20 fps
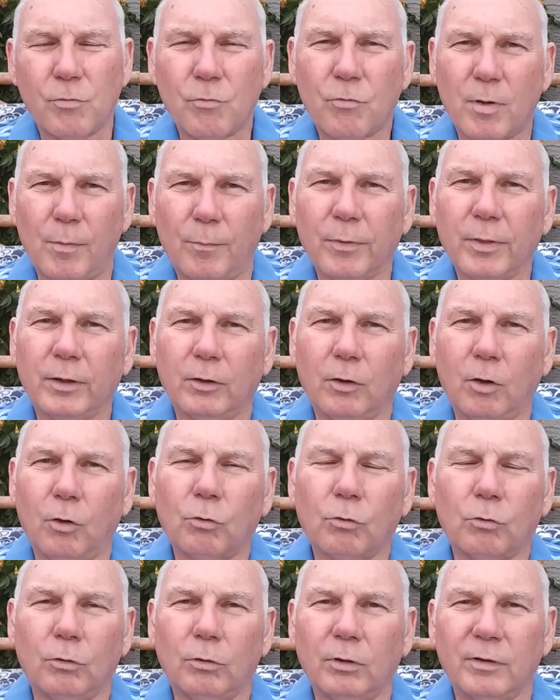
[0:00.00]
some of the
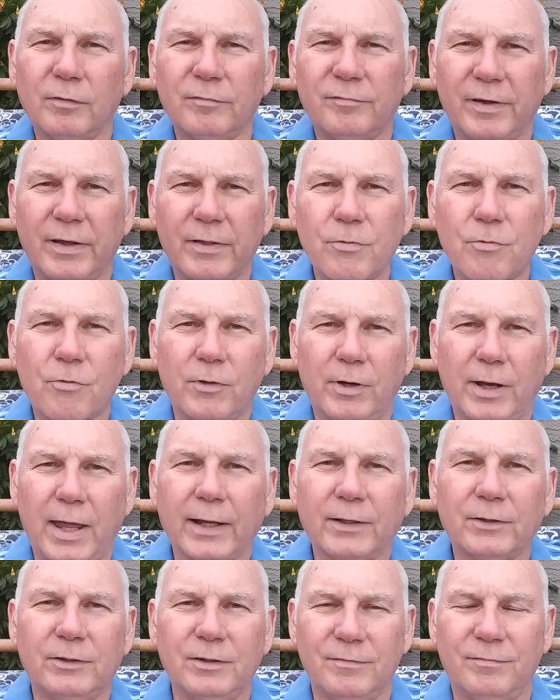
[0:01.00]
local events and
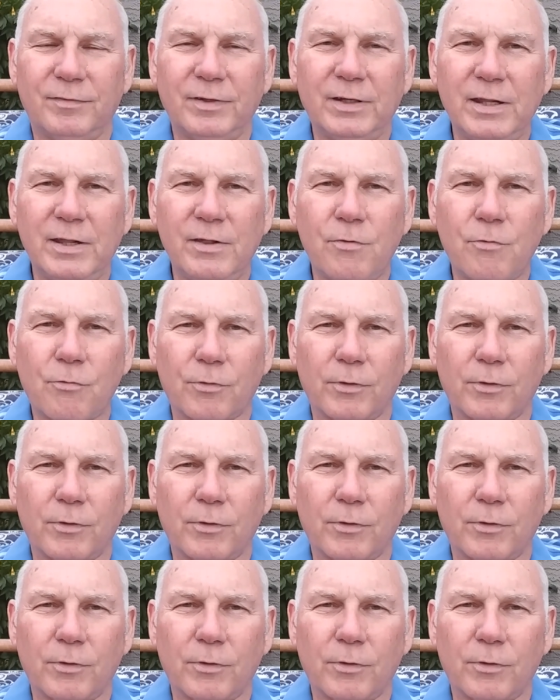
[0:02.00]
activities,